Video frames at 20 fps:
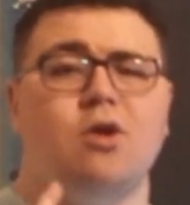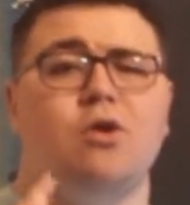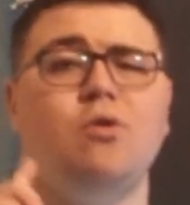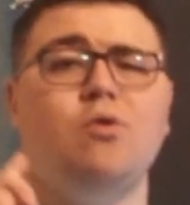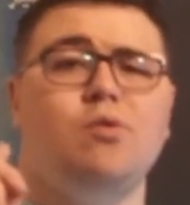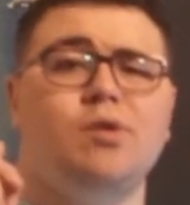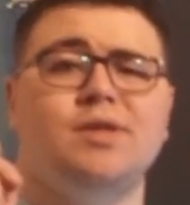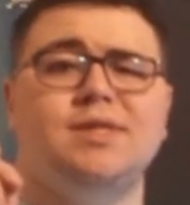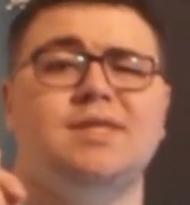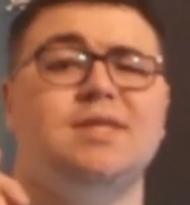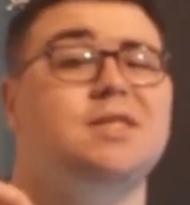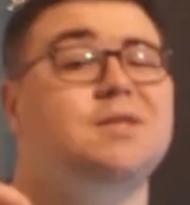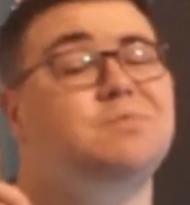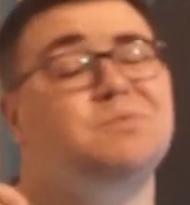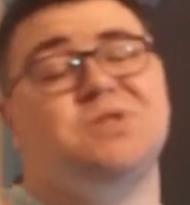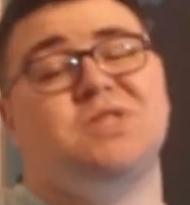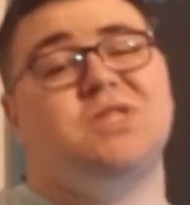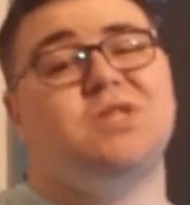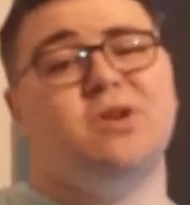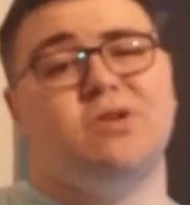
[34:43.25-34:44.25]
who is this
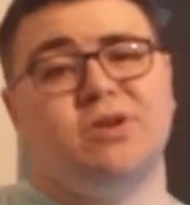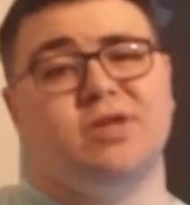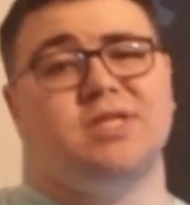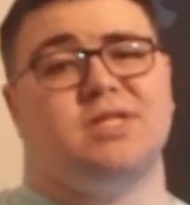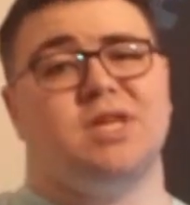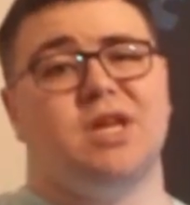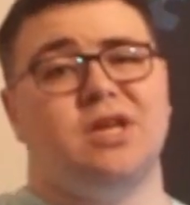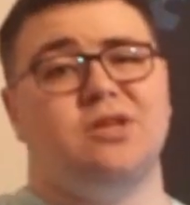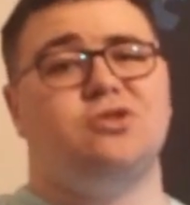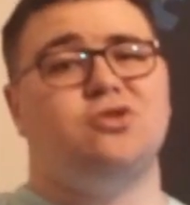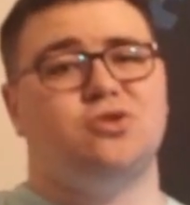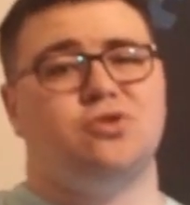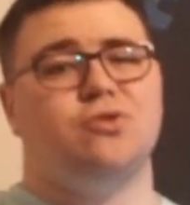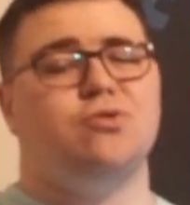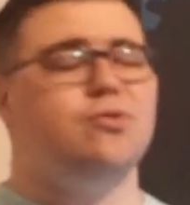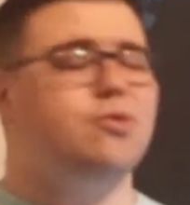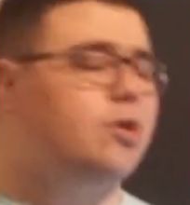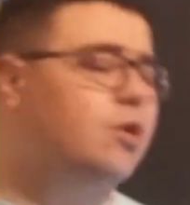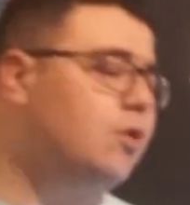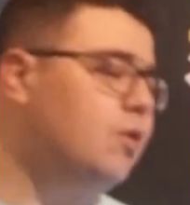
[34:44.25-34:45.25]
mysterious
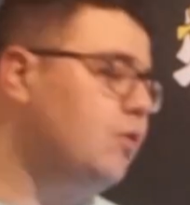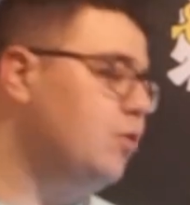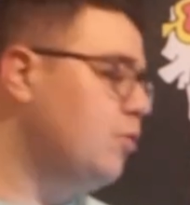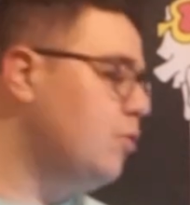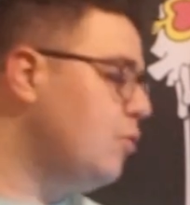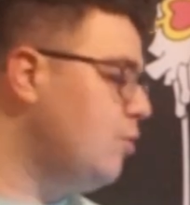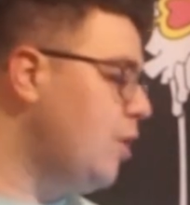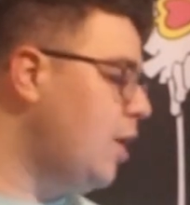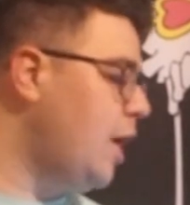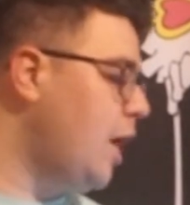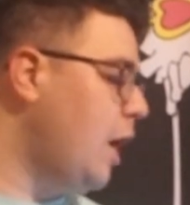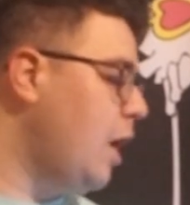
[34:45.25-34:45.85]
intruder who